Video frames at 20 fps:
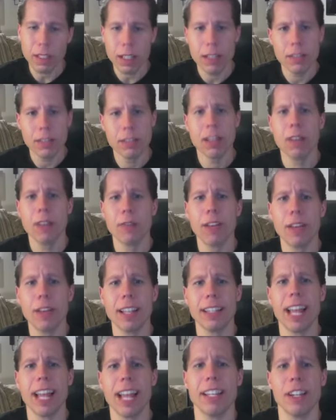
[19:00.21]
Stuff
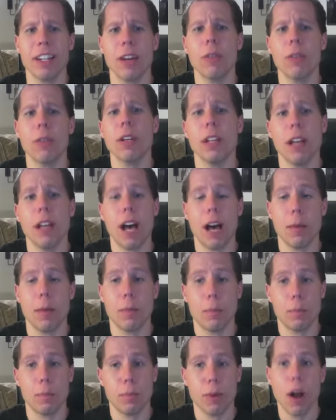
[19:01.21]
like that, you know,
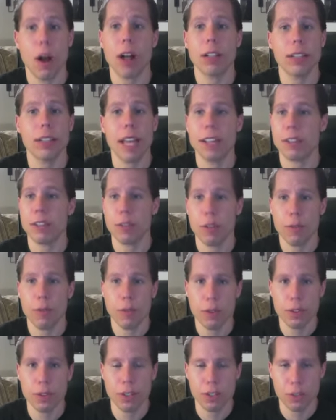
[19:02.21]
Brock Lesnar
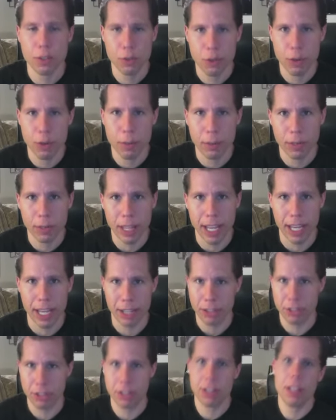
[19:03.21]
versus Triple
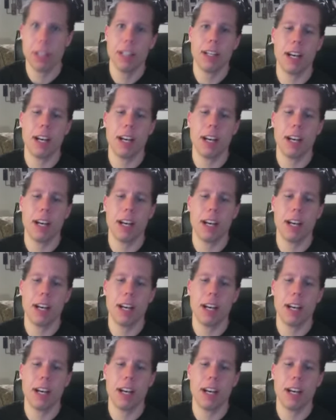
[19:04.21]
H.